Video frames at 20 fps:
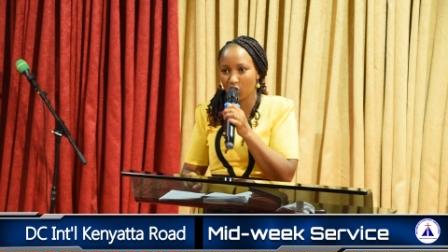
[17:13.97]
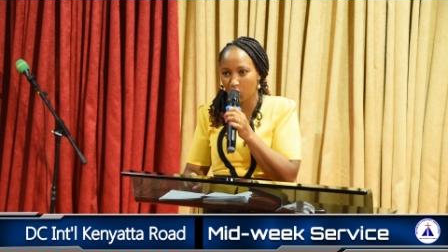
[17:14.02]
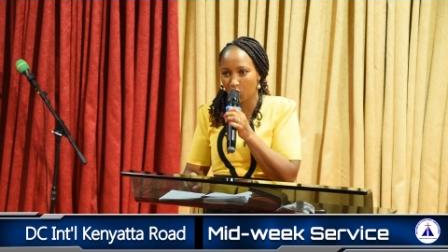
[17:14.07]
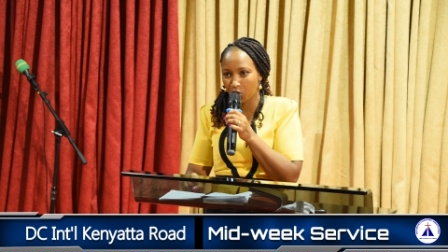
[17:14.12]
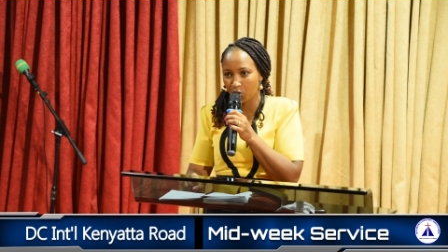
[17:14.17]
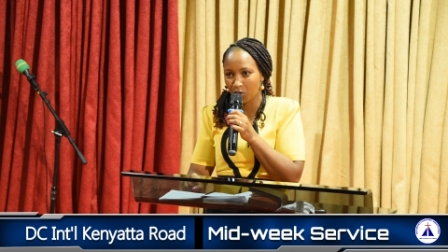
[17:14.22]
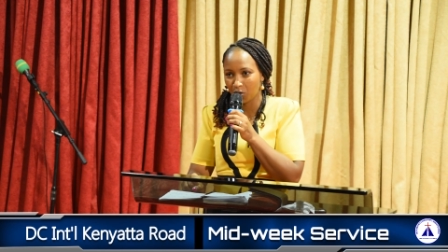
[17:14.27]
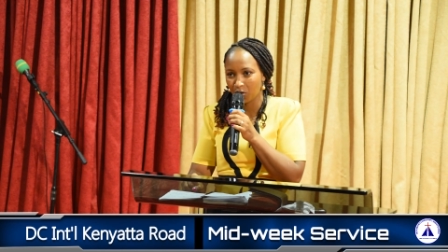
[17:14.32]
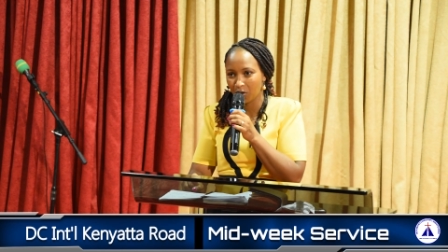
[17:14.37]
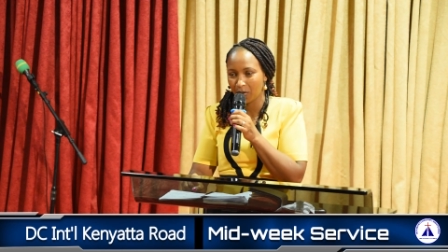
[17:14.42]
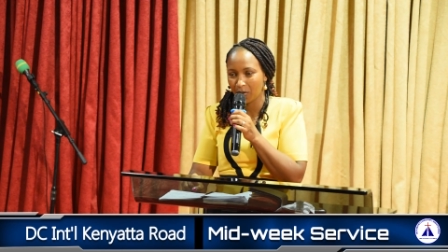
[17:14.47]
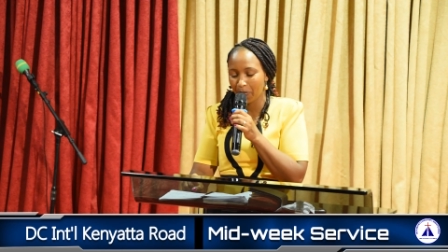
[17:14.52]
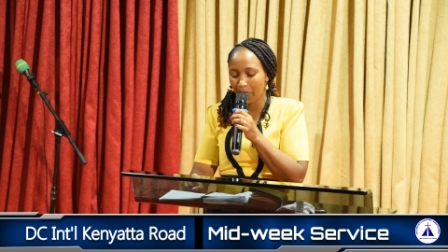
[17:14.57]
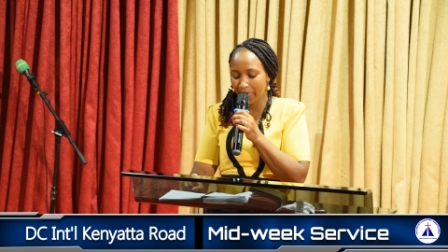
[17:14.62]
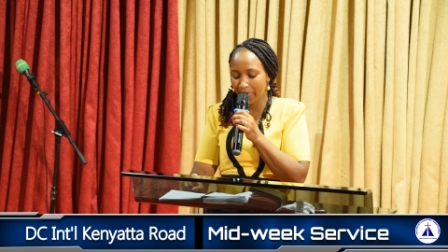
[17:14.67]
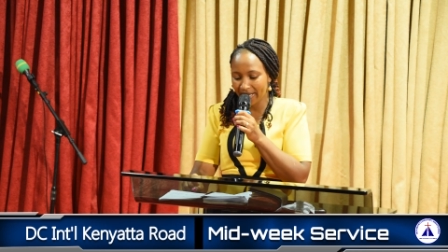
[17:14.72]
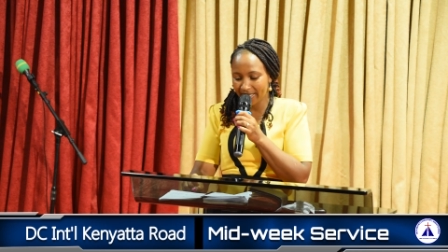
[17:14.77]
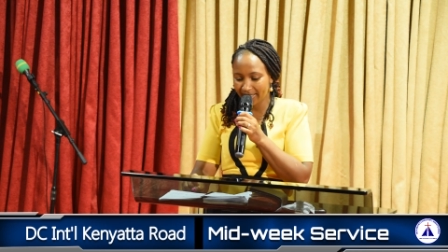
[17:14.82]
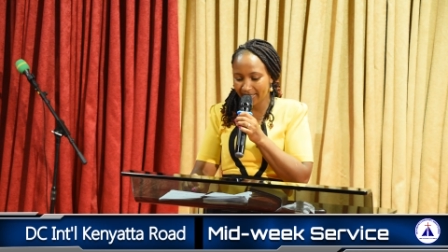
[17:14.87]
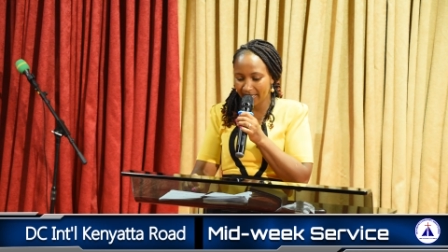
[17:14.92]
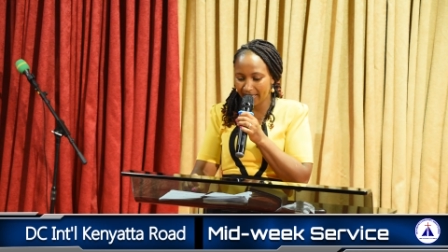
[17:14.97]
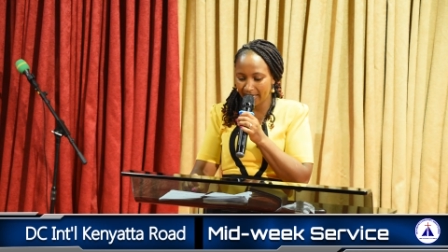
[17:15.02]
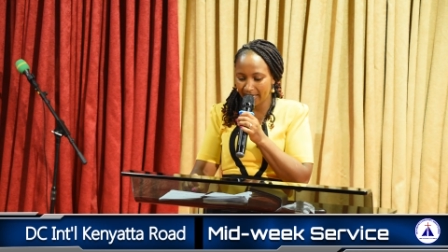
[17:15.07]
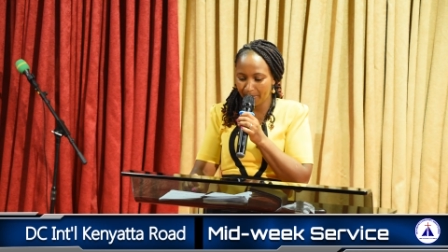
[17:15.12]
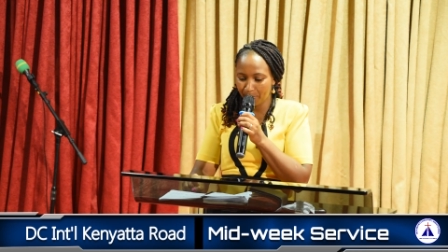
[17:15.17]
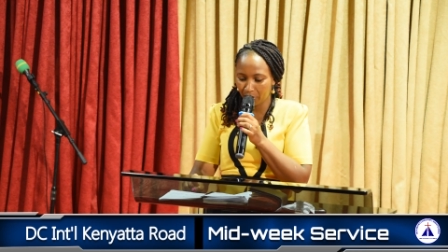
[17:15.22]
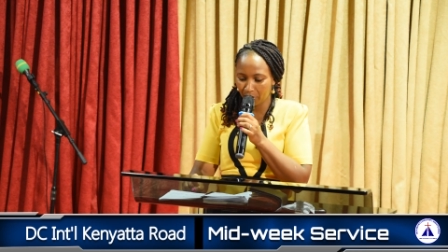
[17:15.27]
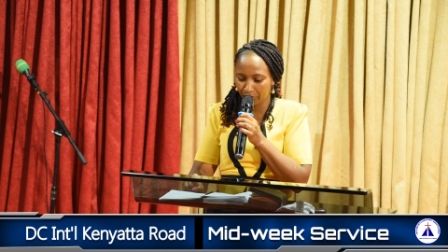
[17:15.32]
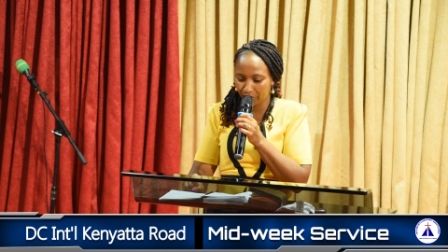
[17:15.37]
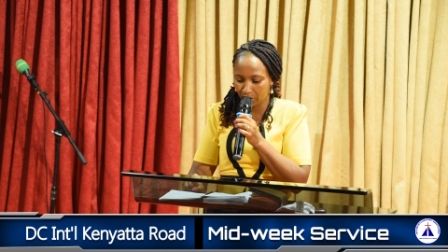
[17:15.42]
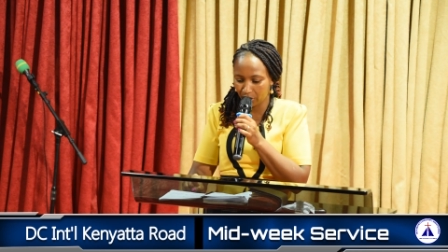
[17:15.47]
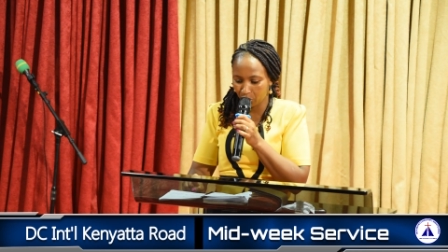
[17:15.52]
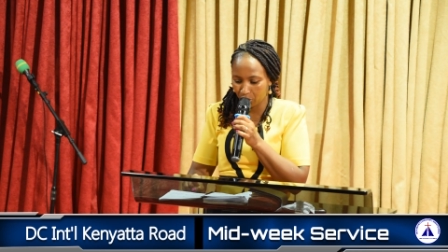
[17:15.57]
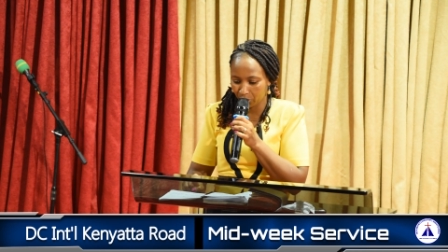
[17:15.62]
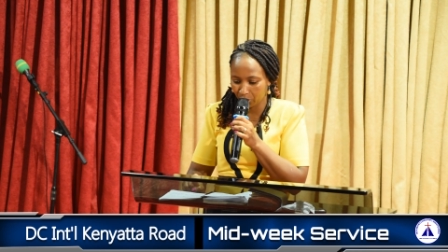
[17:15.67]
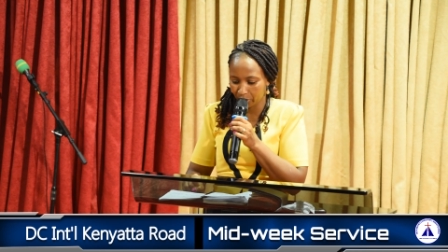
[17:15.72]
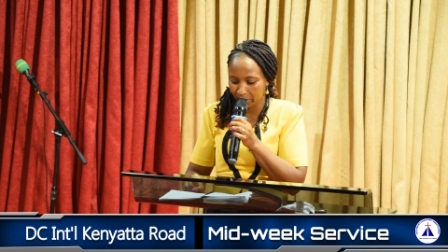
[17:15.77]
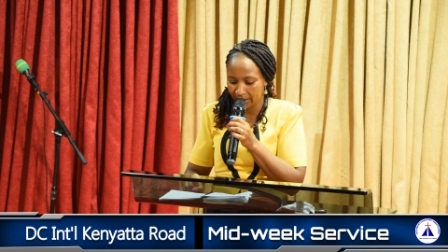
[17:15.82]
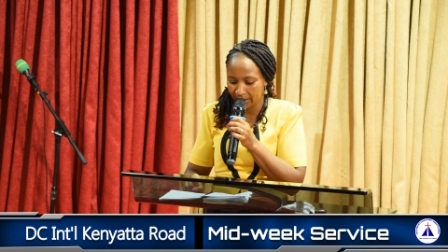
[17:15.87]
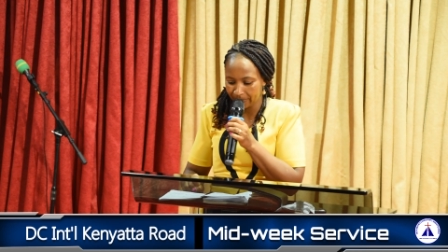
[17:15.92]
go praise the name of the
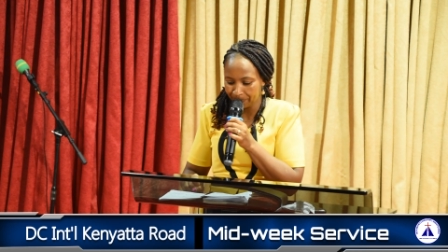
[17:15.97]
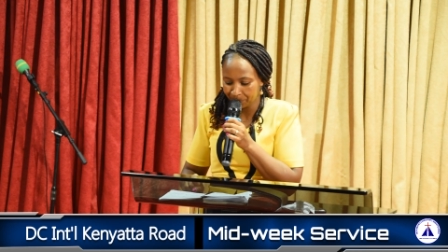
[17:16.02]
lord